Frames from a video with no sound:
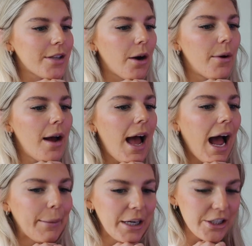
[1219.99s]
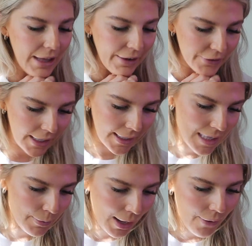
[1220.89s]
So I'm gonna do that for the next
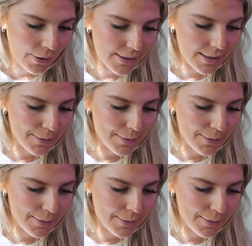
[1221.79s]
couple hours.